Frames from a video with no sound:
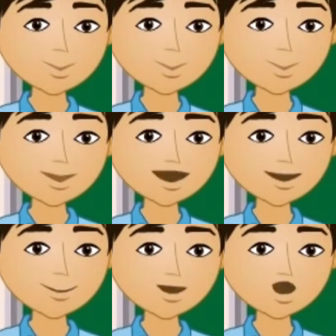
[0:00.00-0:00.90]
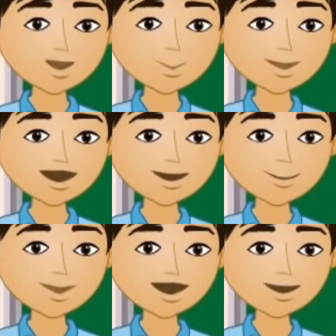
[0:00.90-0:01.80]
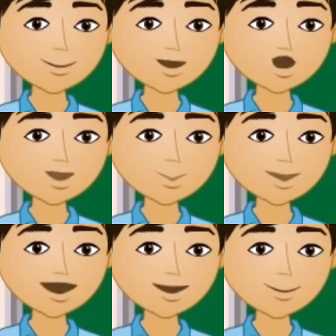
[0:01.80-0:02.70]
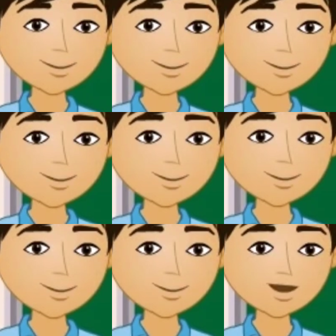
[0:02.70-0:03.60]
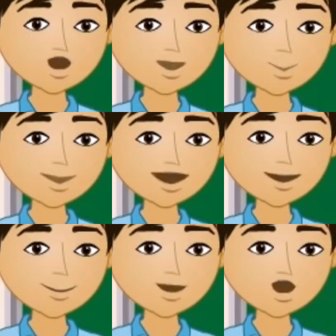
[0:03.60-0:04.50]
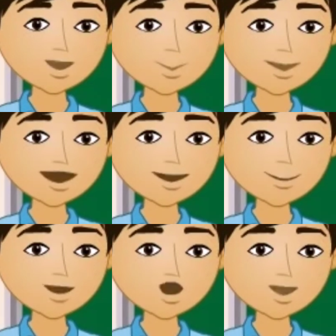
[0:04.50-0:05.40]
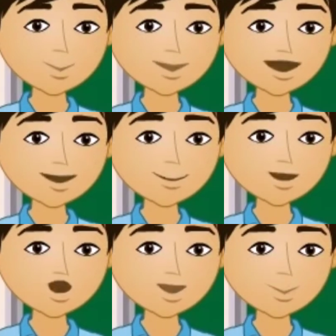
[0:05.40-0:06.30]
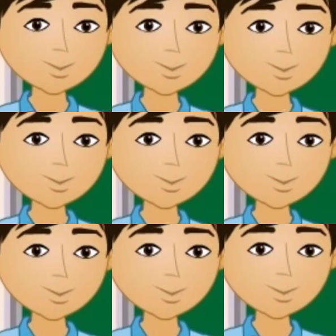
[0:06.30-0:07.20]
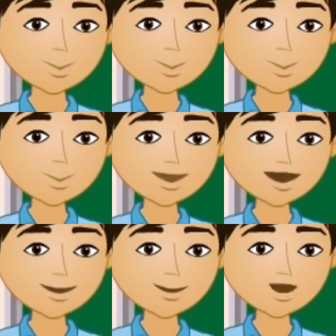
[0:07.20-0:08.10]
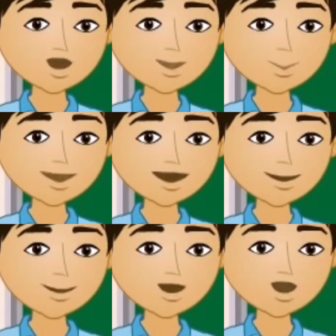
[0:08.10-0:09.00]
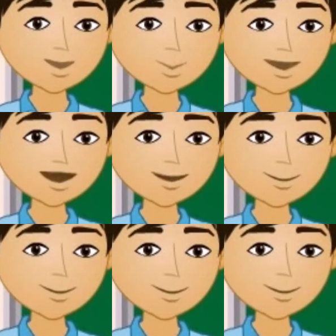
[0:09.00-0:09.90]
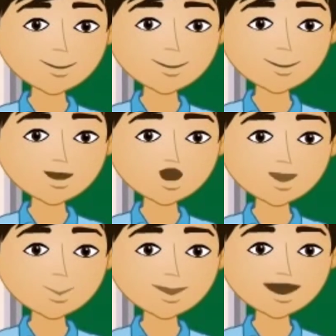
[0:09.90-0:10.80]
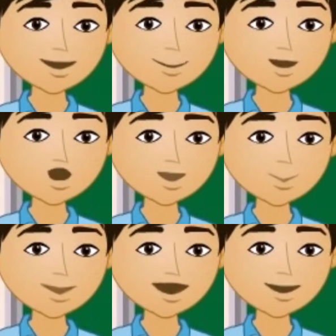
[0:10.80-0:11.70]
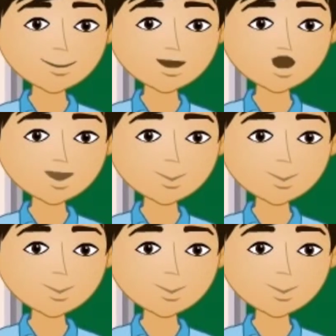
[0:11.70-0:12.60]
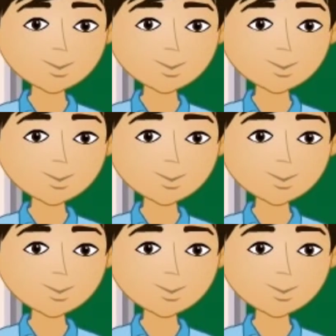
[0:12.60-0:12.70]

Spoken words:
Since the unit for the length is in centimeter, the unit for the volume will be cubic centimeter. Hence, the volume of this cube is 27 cubic centimeters.